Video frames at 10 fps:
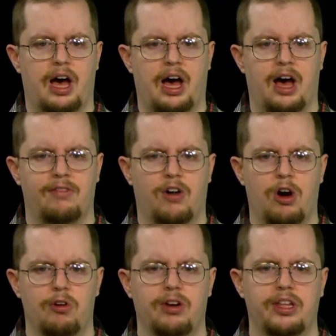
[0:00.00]
I've
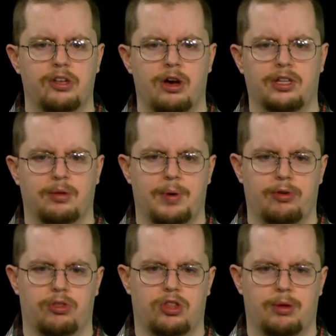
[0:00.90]
already talked
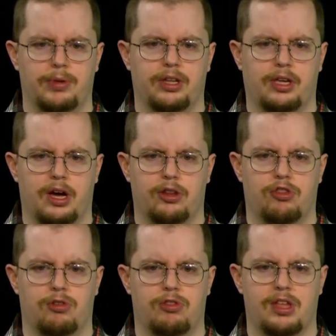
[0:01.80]
about some of the
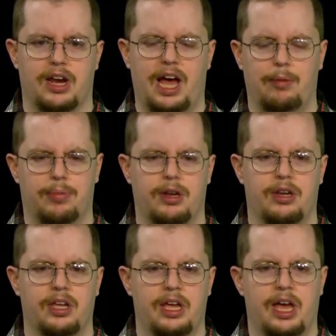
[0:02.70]
concerts that
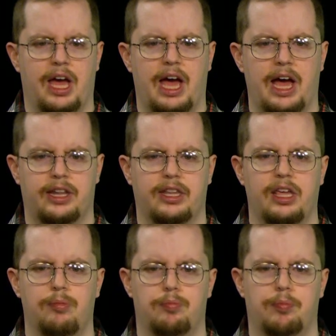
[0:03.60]
happened at
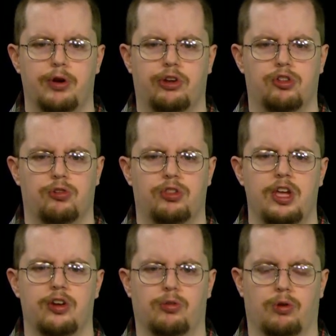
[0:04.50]
the Berkshire
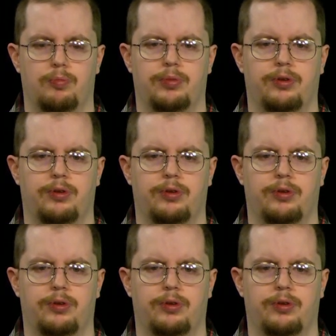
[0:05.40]
Theater Group.